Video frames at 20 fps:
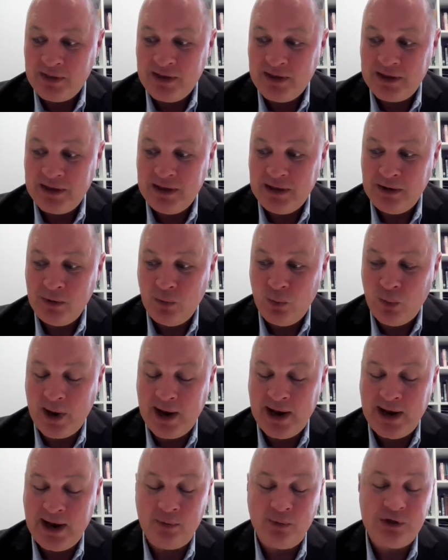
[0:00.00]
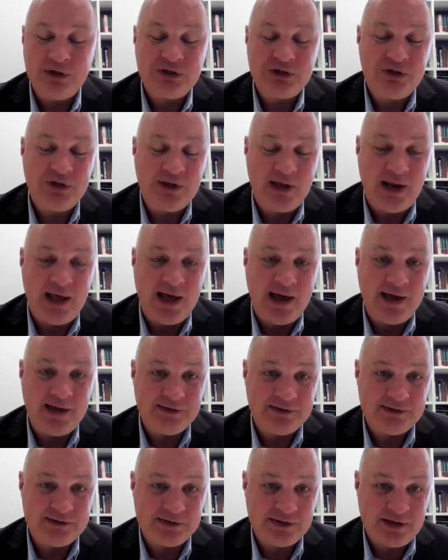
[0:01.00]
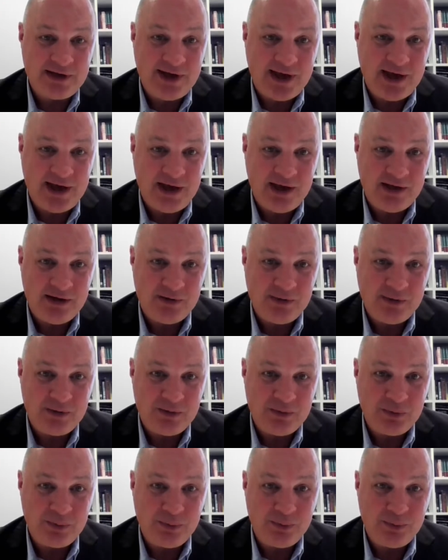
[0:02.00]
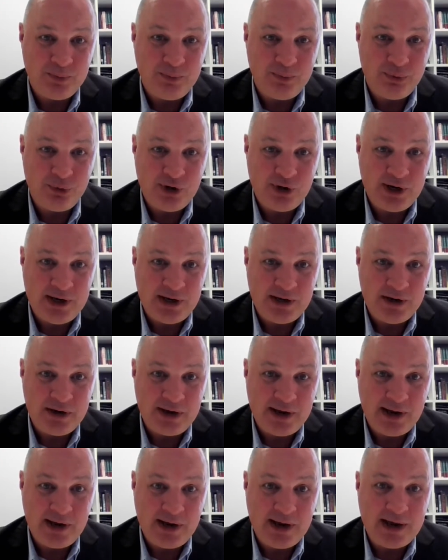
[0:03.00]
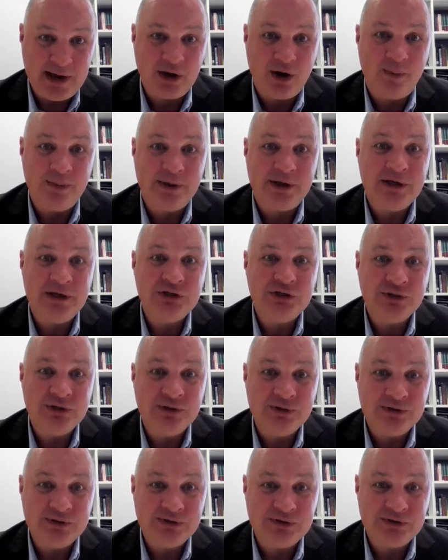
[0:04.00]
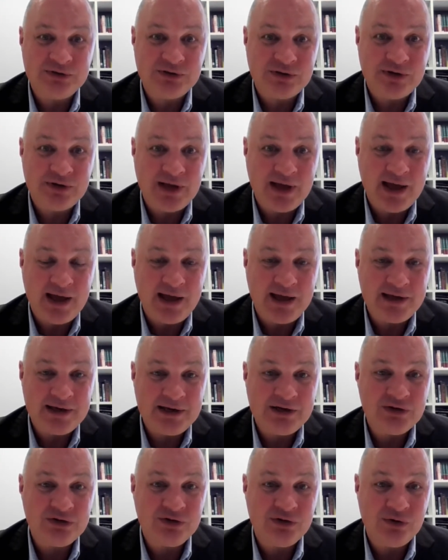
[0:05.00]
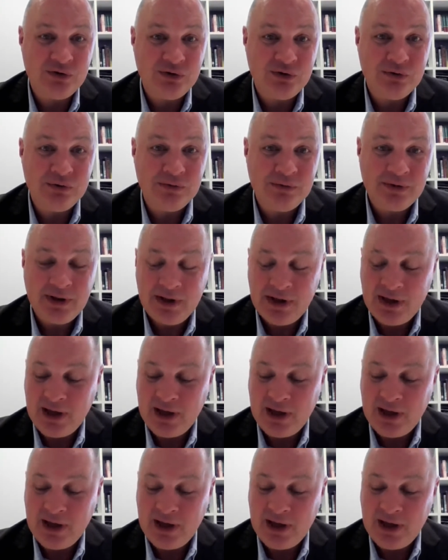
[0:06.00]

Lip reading: the way in which the alliance can bring economic issues into